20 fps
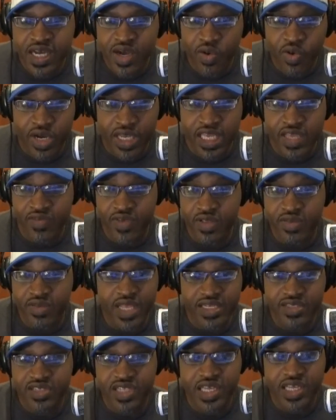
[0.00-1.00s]
or even
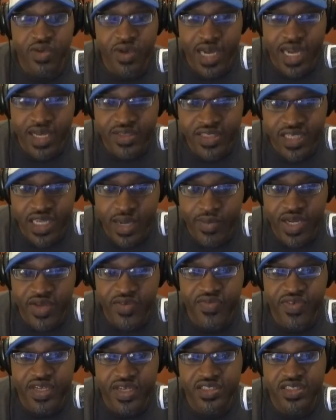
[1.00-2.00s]
necessarily going out saying I'm going
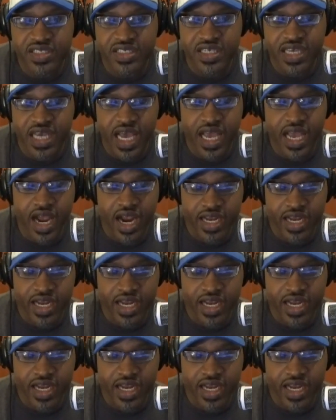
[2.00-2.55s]
to finish this guy.